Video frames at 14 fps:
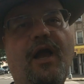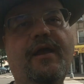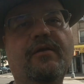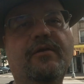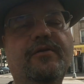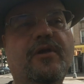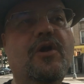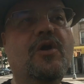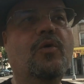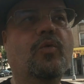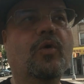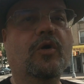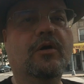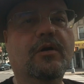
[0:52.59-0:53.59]
Island
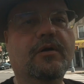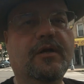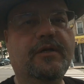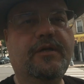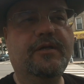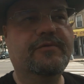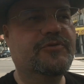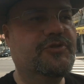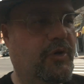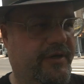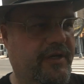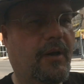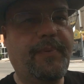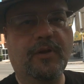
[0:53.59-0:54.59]
were
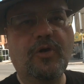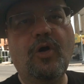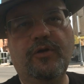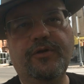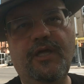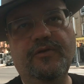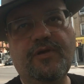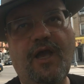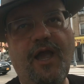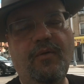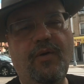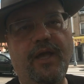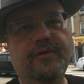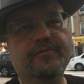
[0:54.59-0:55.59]
joined up and called Kings
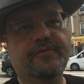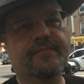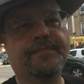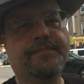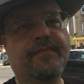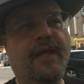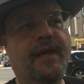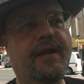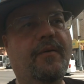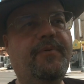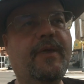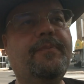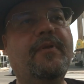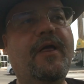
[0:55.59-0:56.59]
Highways. Now,
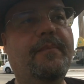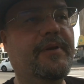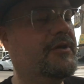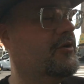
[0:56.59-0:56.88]
people have been